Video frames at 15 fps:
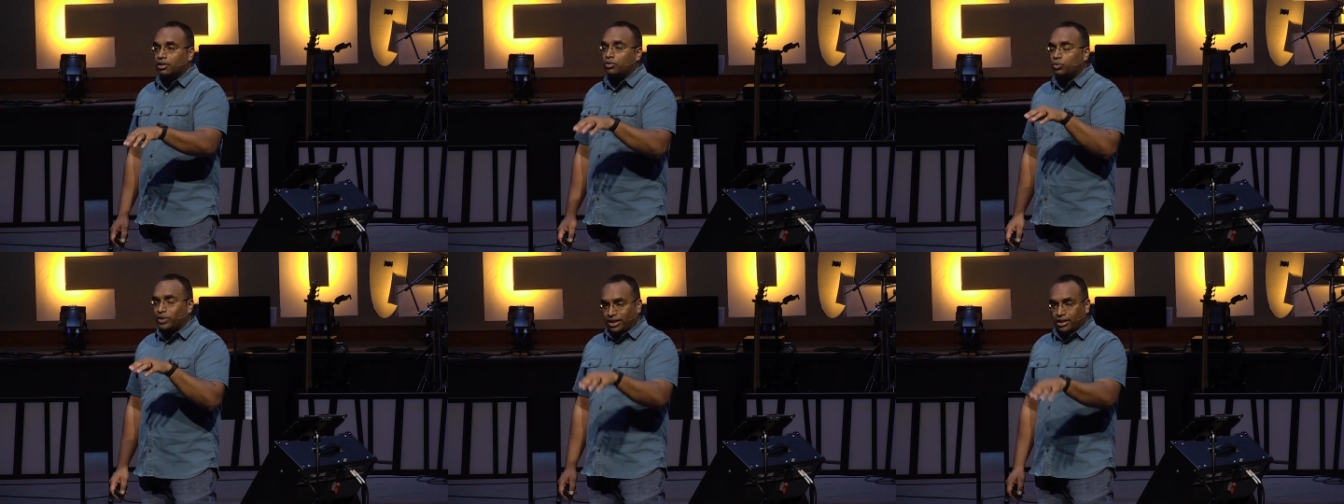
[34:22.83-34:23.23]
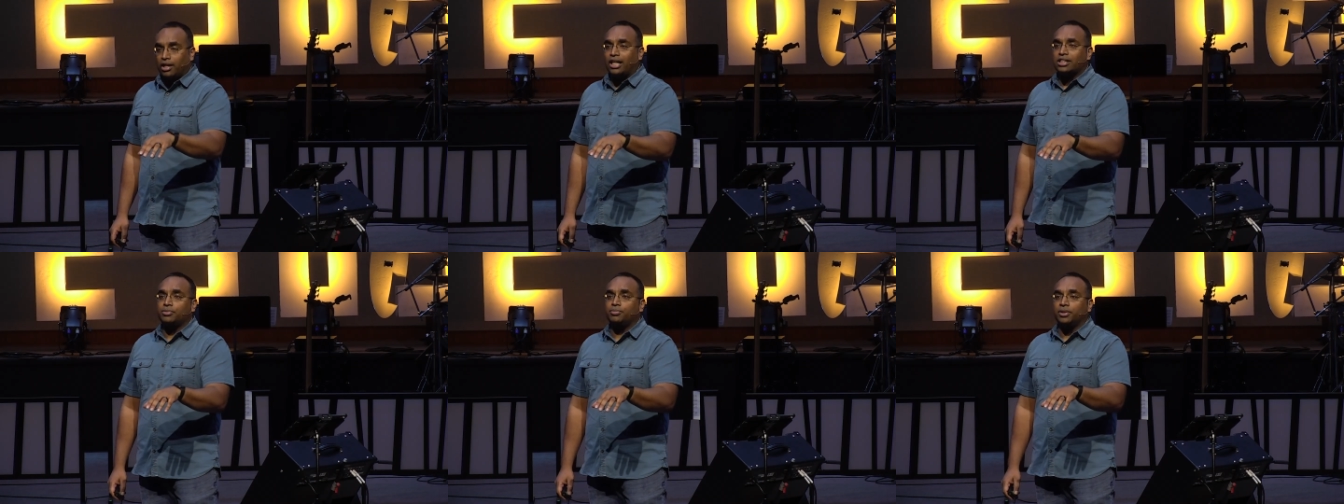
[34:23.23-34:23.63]
with the
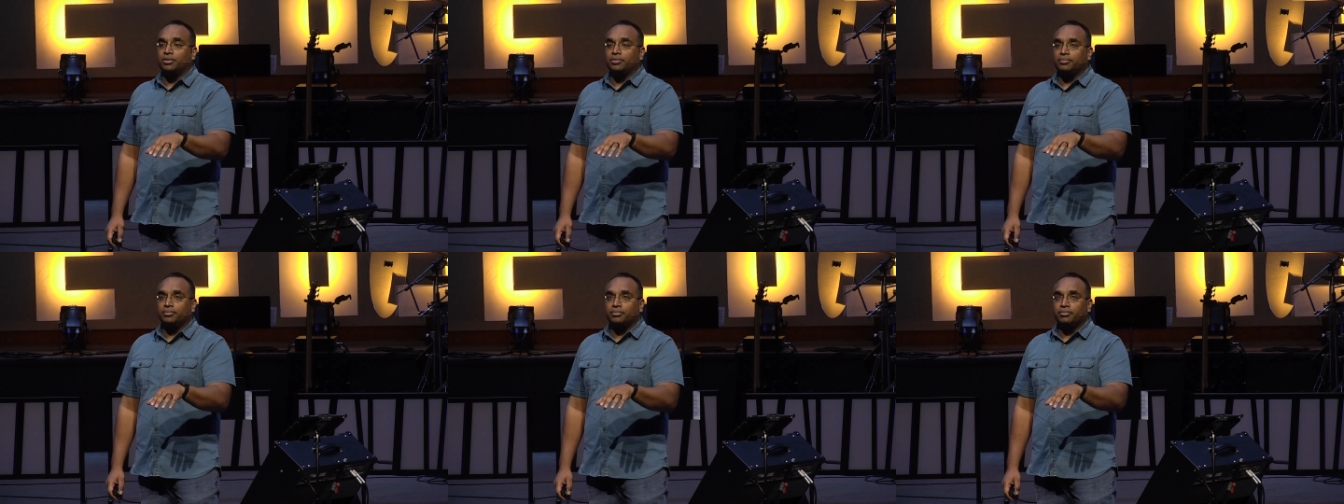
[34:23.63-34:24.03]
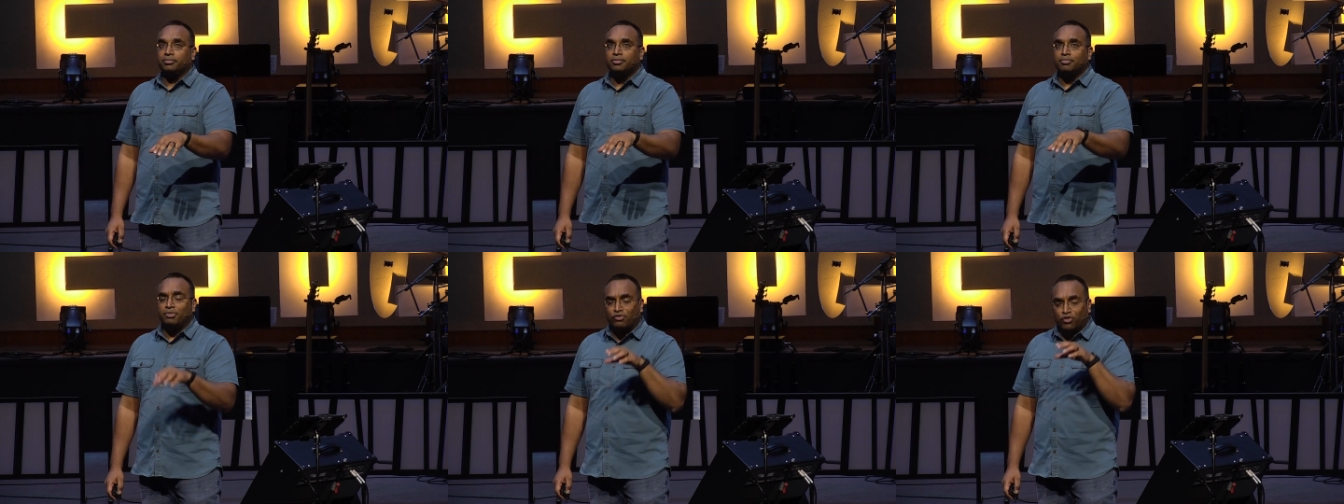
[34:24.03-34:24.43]
gospel
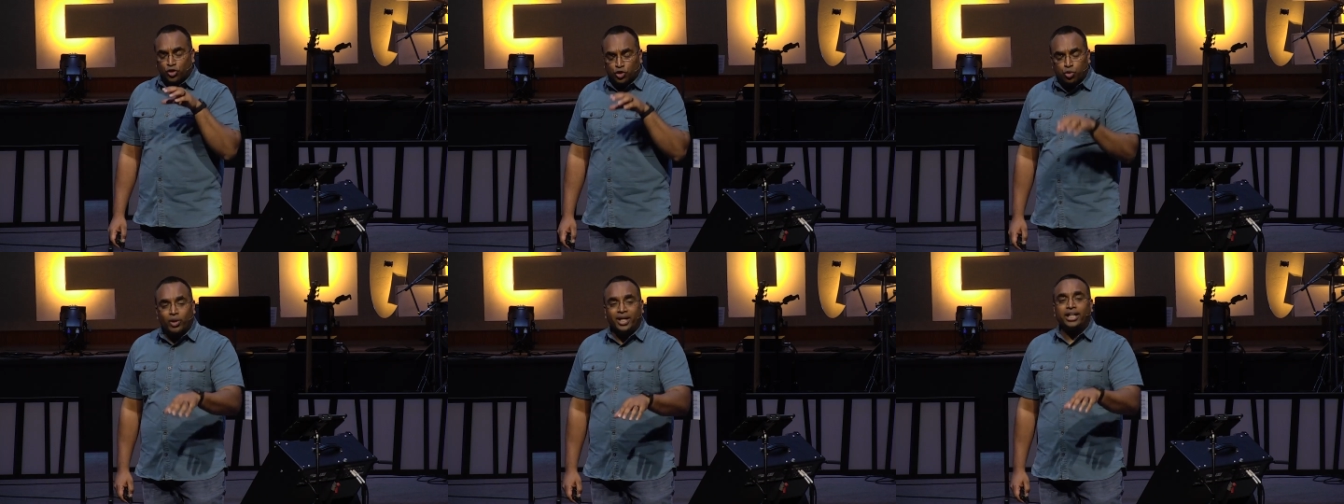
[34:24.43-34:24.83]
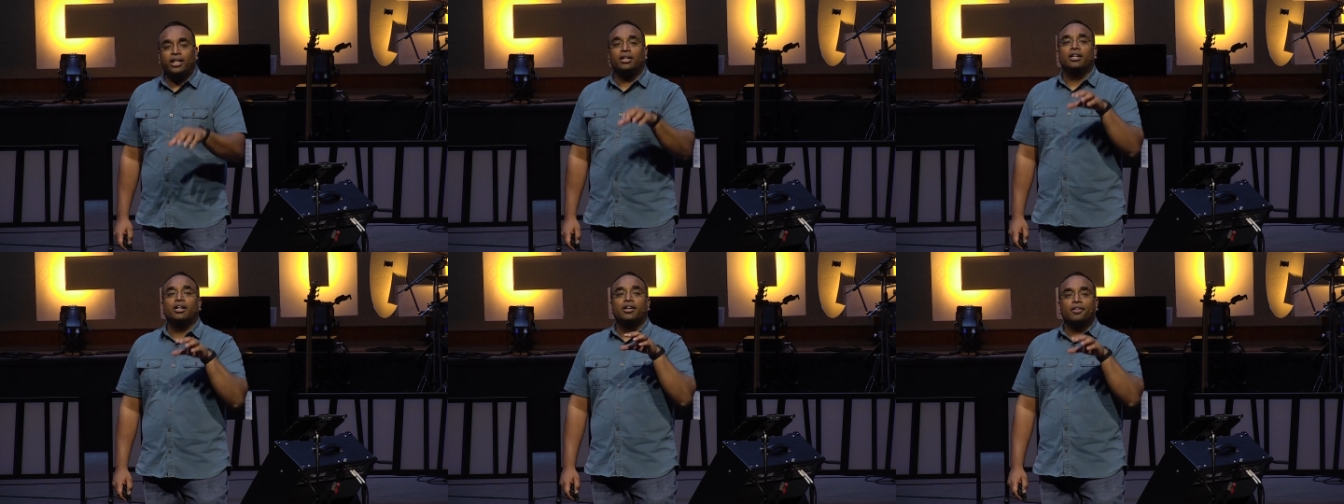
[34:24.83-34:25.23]
before
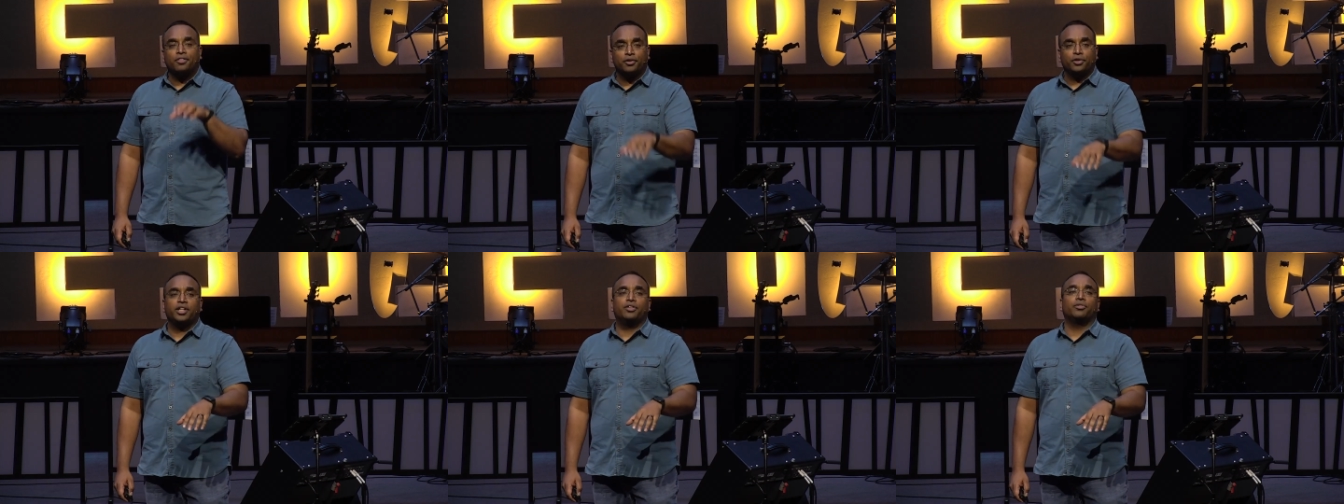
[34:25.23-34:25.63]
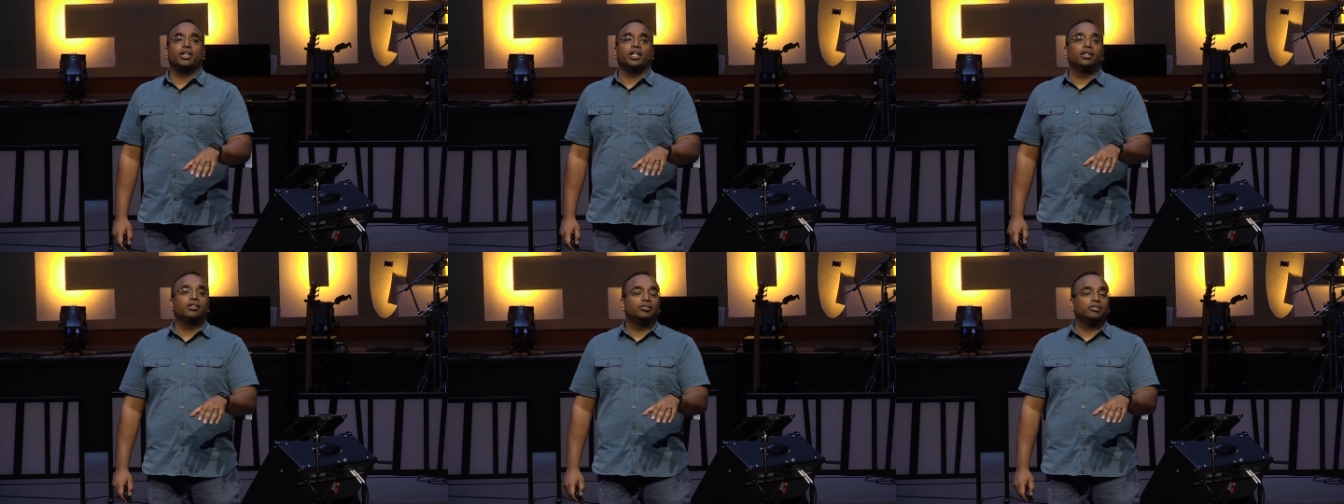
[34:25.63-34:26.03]
2033.